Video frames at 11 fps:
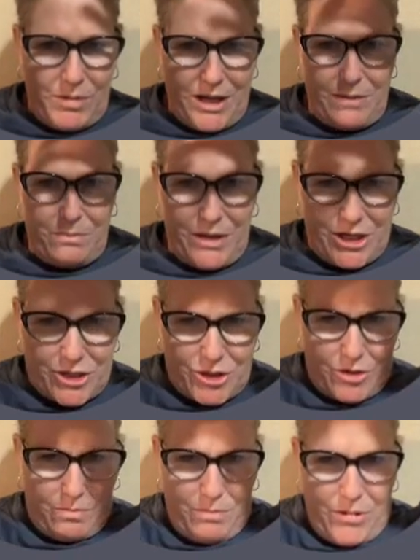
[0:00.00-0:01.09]
big
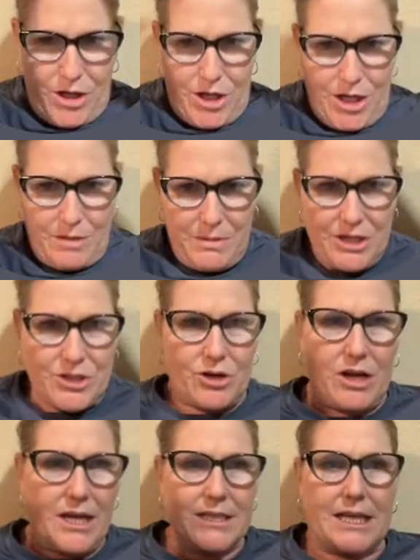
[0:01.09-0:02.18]
picture,
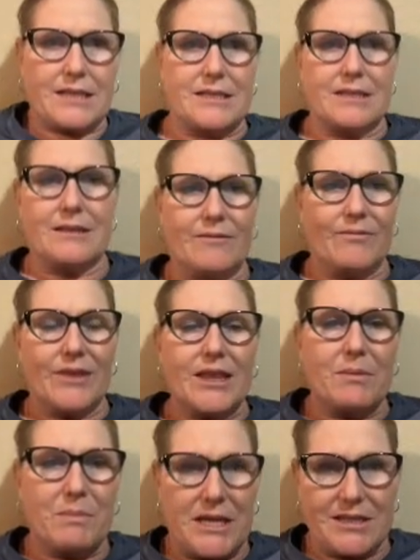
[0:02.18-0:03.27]
context.
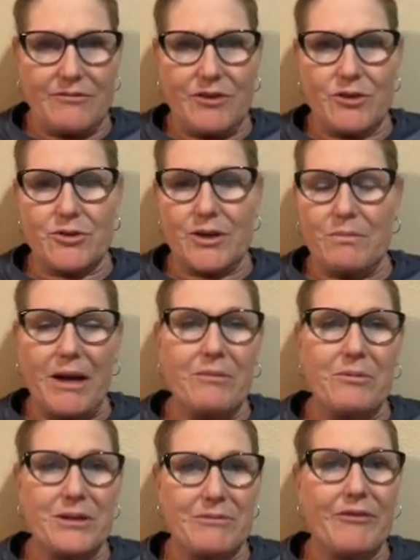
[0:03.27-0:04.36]
The Peace of Utrecht, by
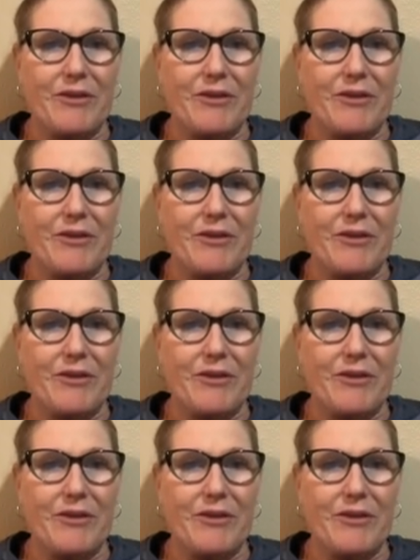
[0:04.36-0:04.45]
which we've